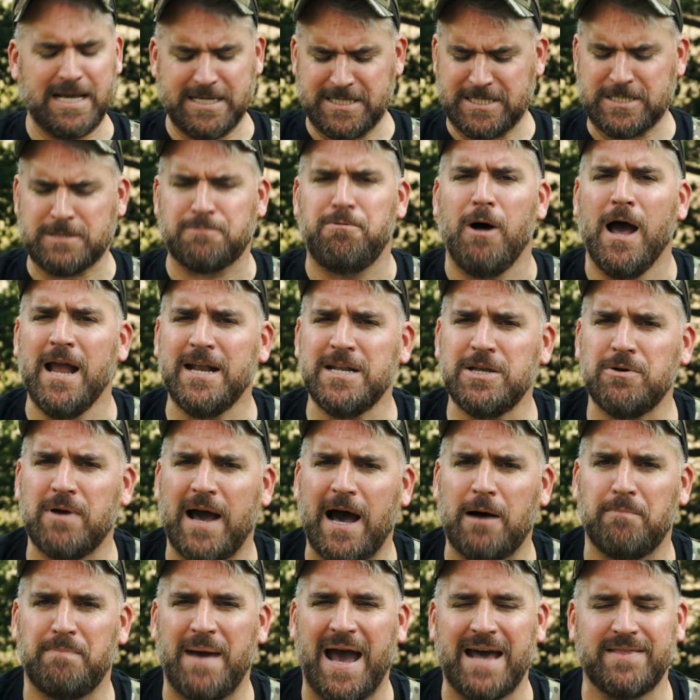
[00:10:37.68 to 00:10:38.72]
explain to you
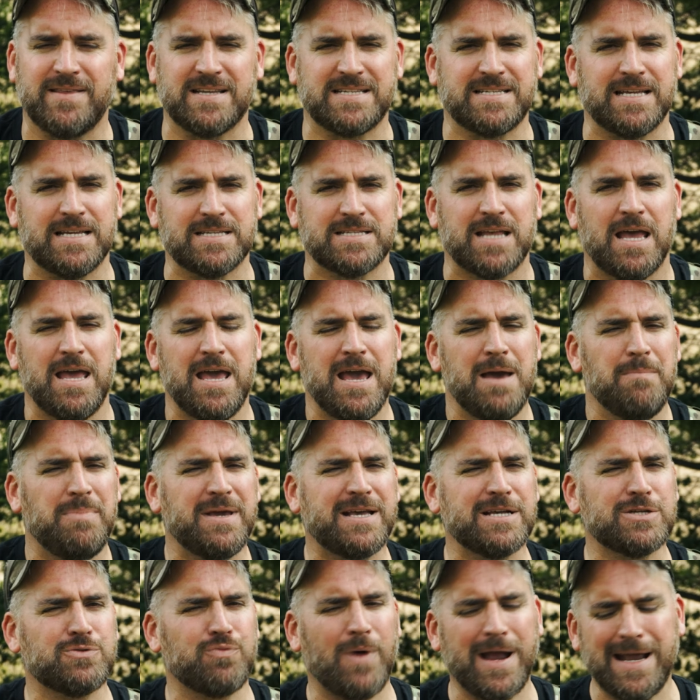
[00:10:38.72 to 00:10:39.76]
how bad this is
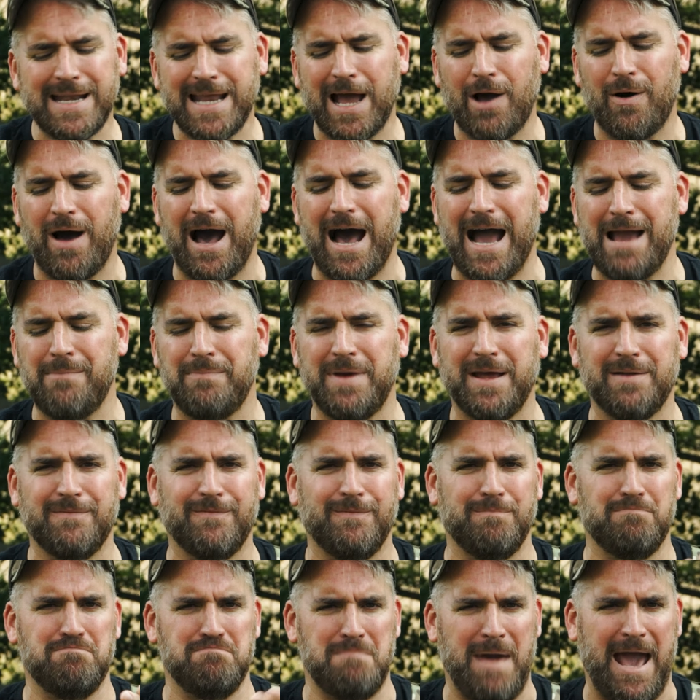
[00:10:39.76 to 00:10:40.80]
because right now I'm at
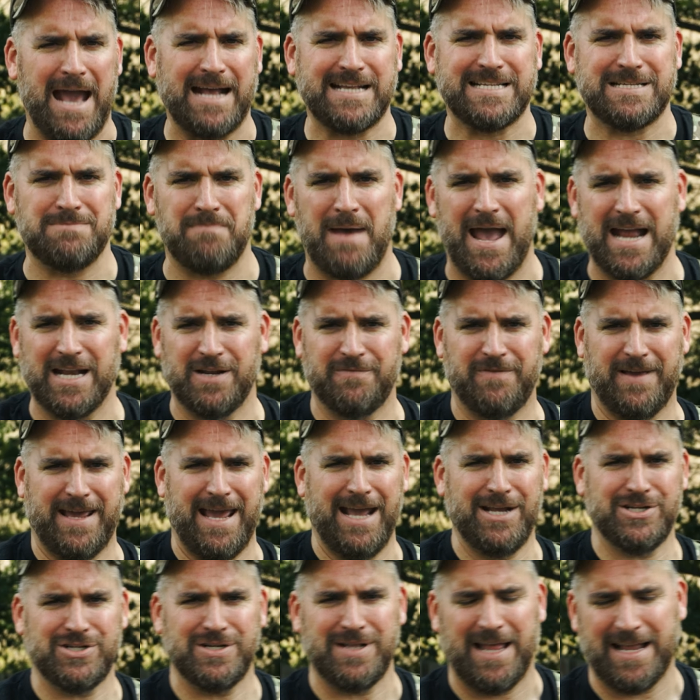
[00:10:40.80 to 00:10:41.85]
max
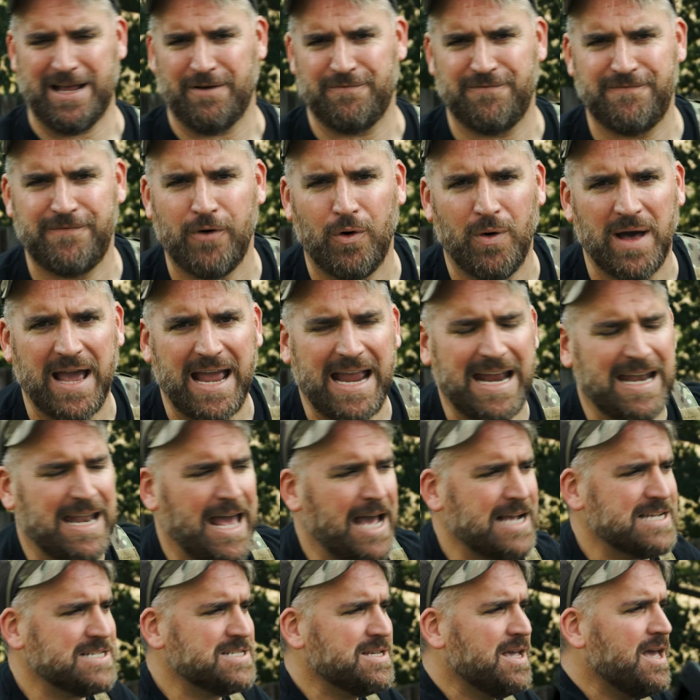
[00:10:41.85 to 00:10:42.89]
magnification, like a full
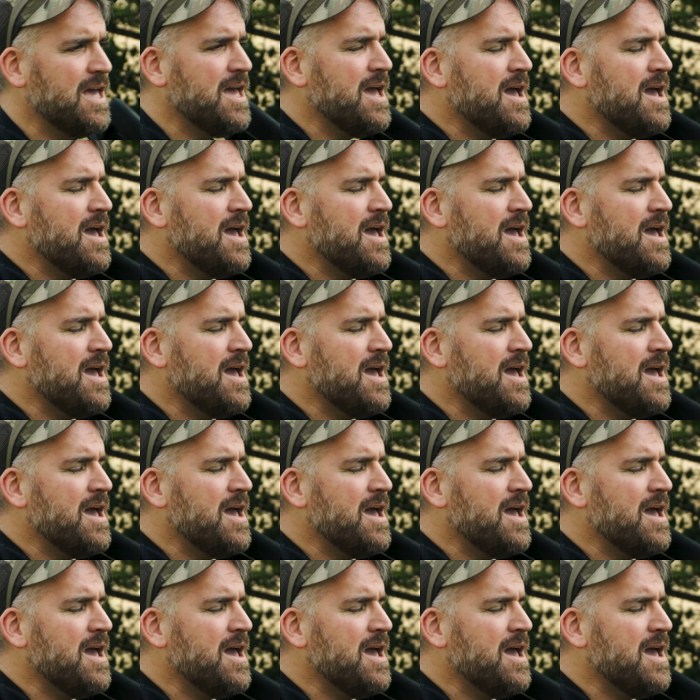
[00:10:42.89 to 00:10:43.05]
8x,